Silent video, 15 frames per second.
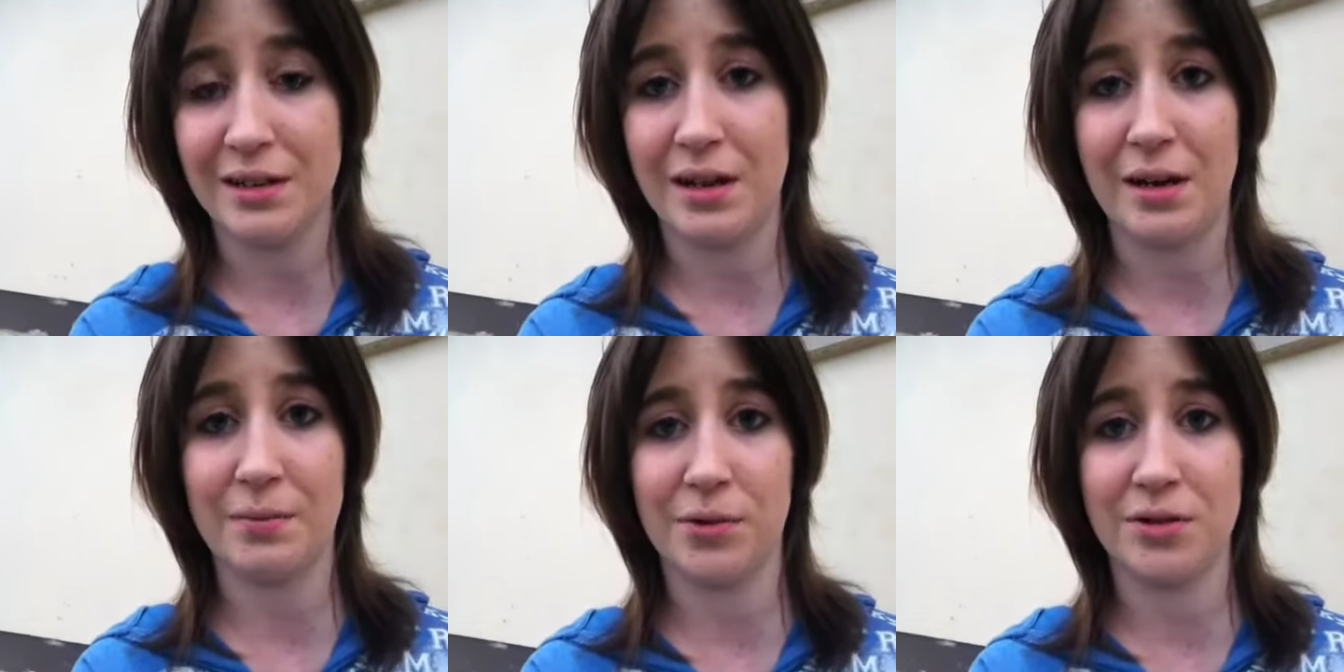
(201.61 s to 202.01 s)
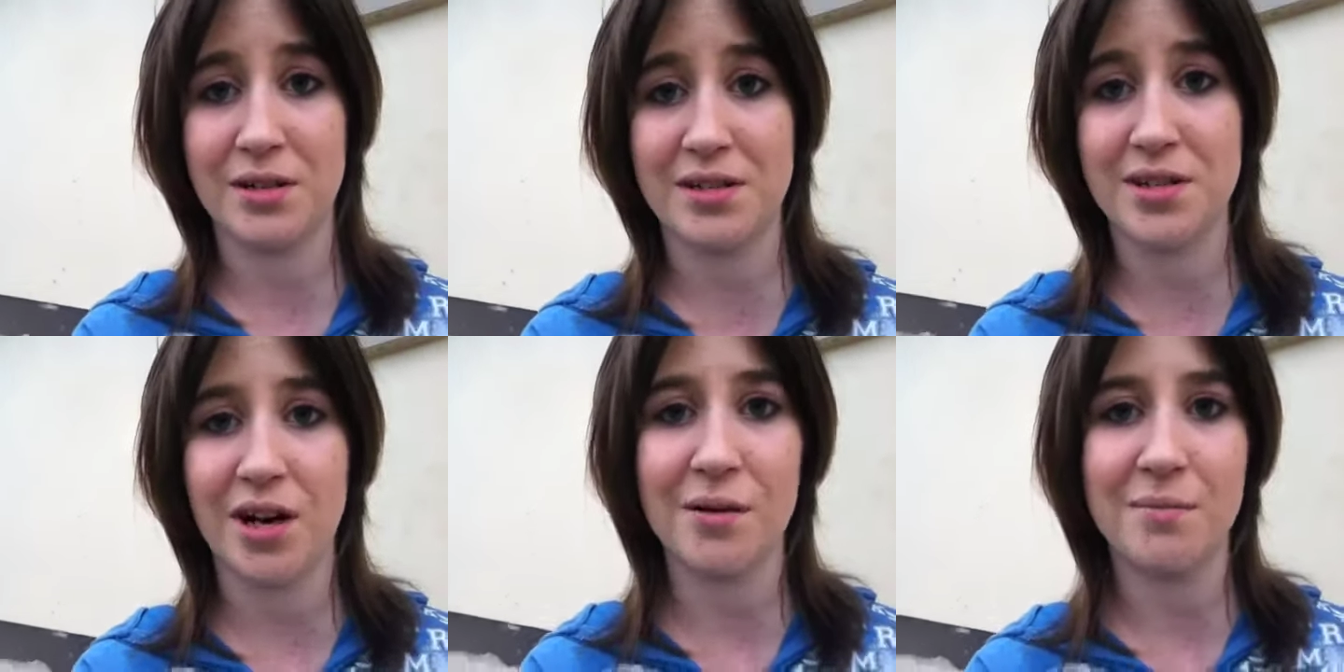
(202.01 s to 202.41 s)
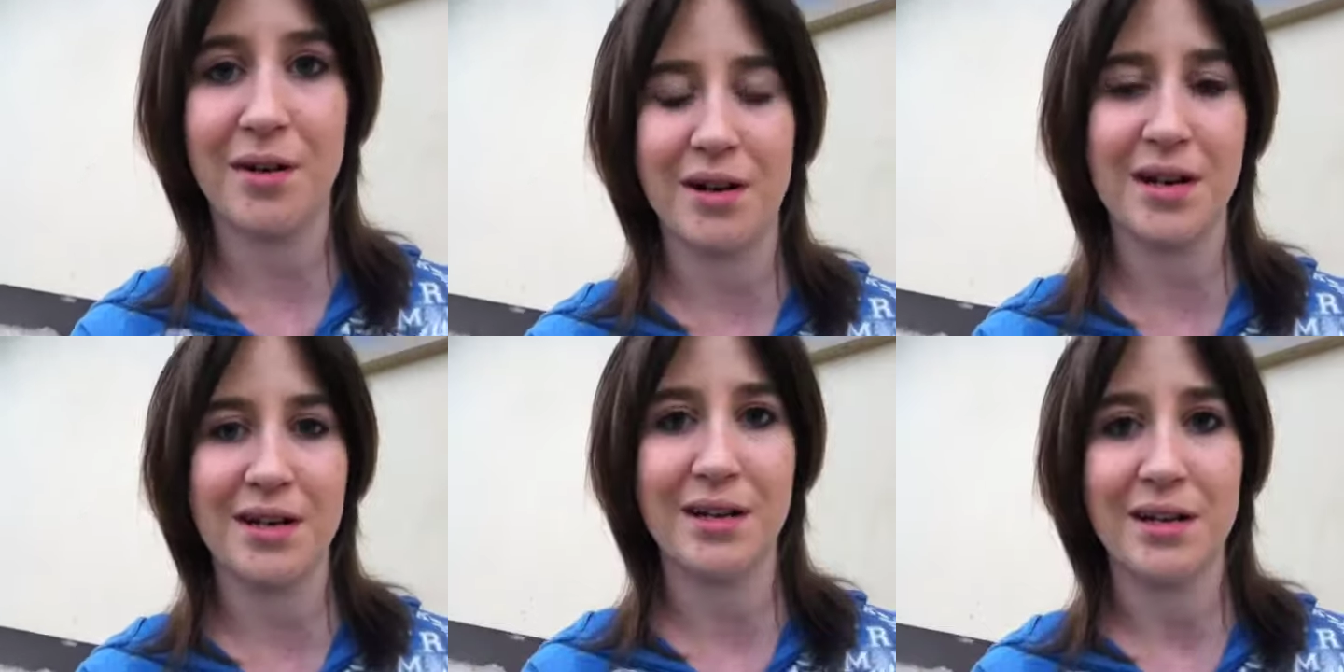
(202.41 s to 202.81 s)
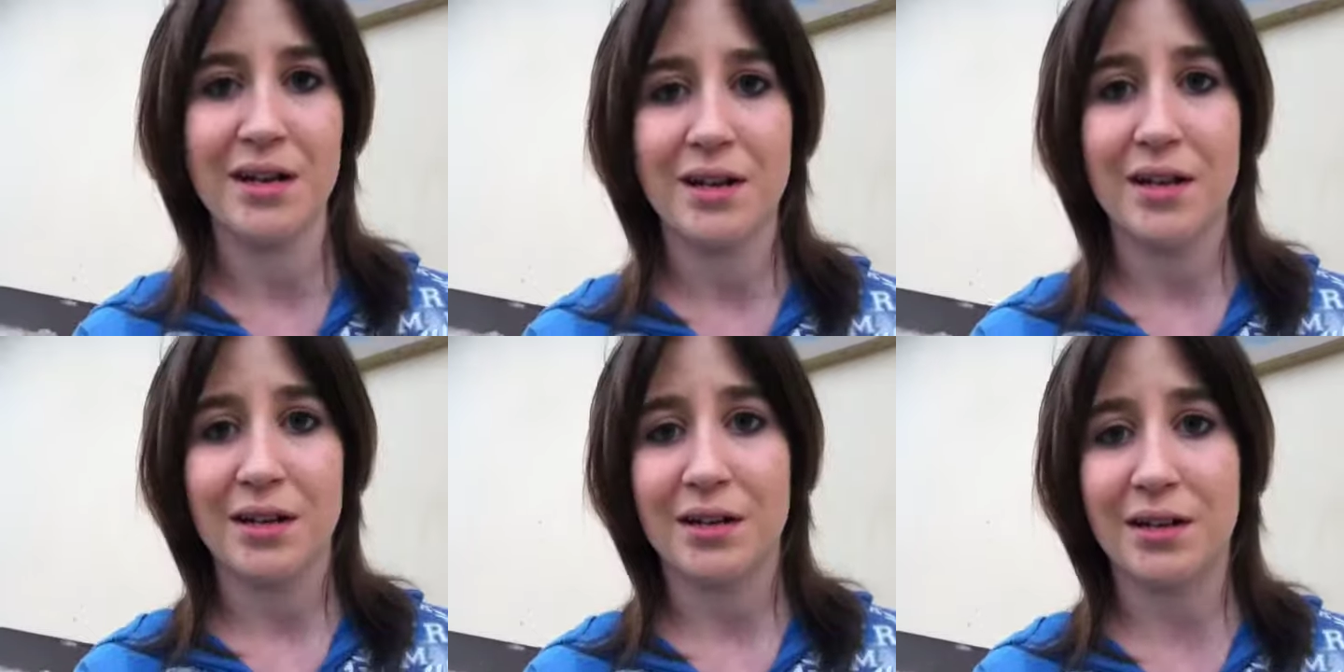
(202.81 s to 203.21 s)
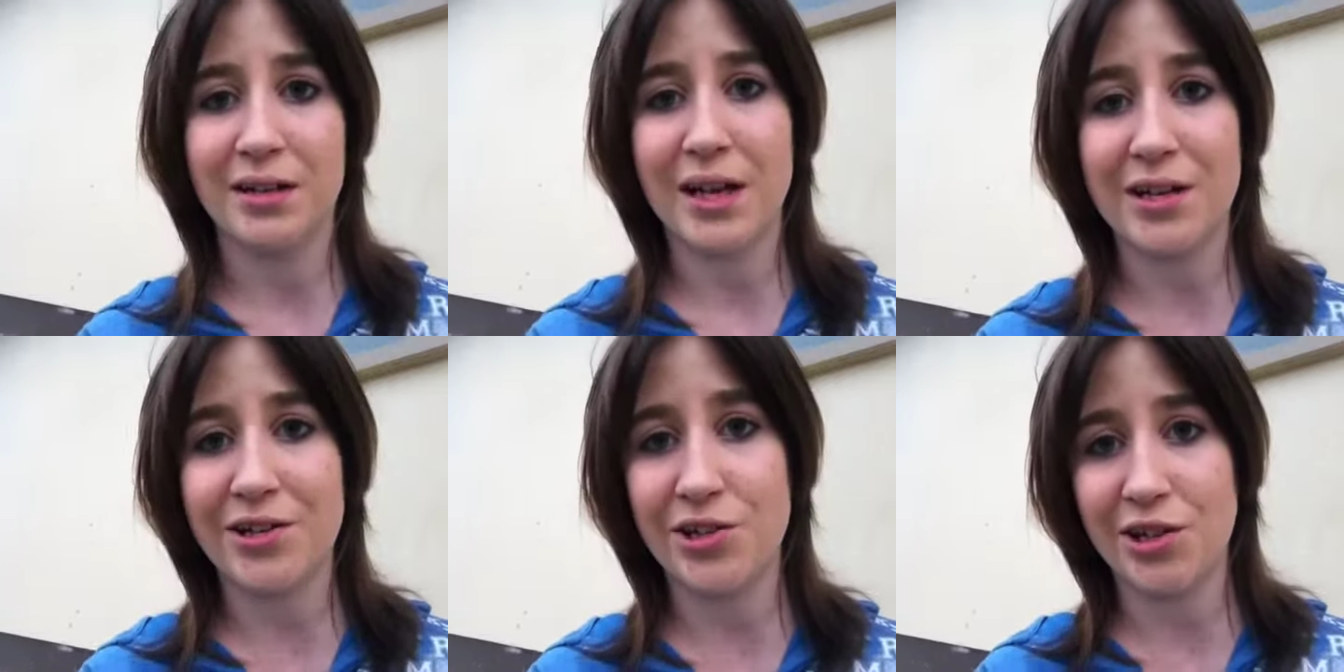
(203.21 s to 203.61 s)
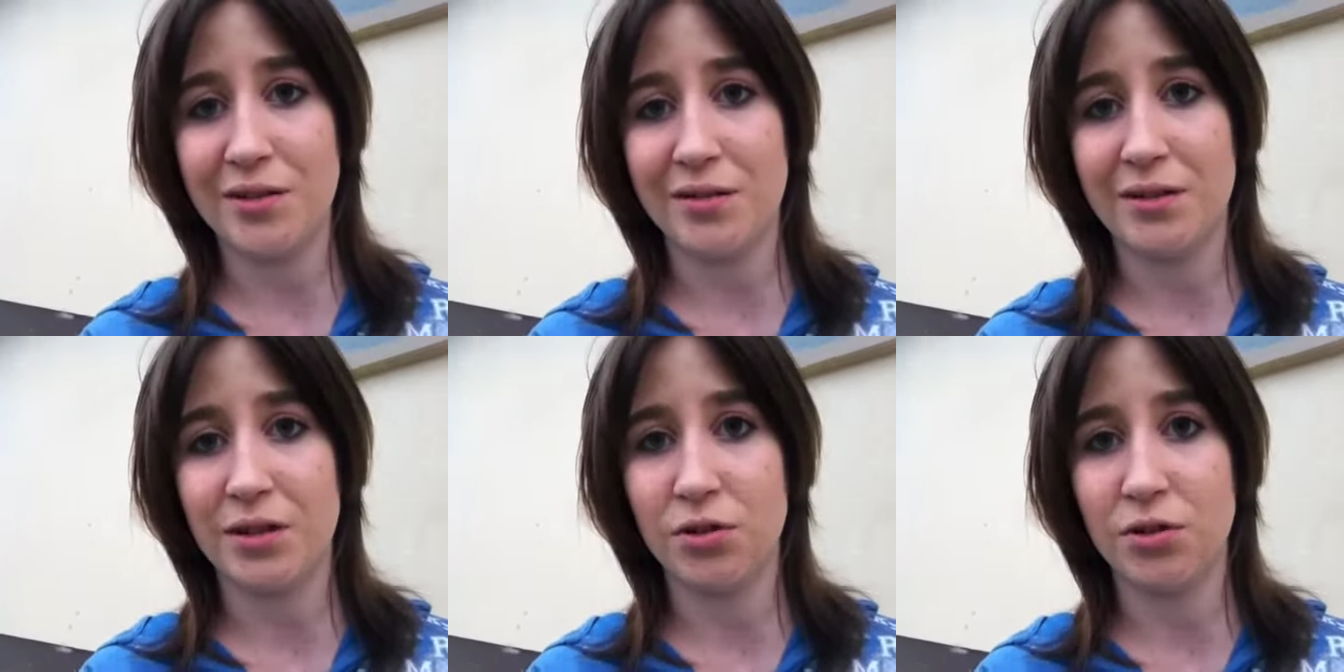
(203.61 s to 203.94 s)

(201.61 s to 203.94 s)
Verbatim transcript: I'm going to start my collection,